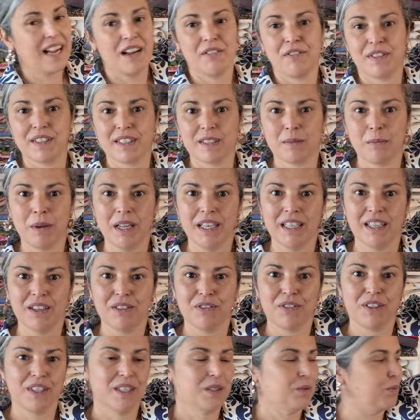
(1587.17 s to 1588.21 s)
have as many
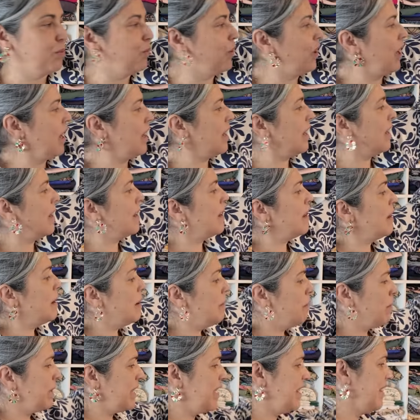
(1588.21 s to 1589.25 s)
of this color,
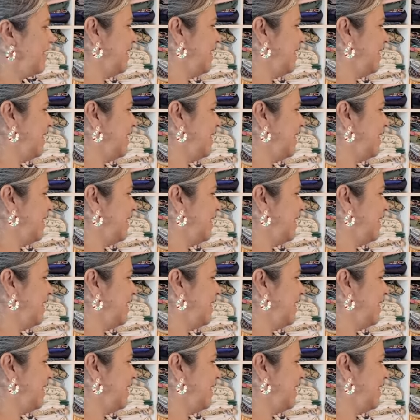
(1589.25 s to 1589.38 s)
but I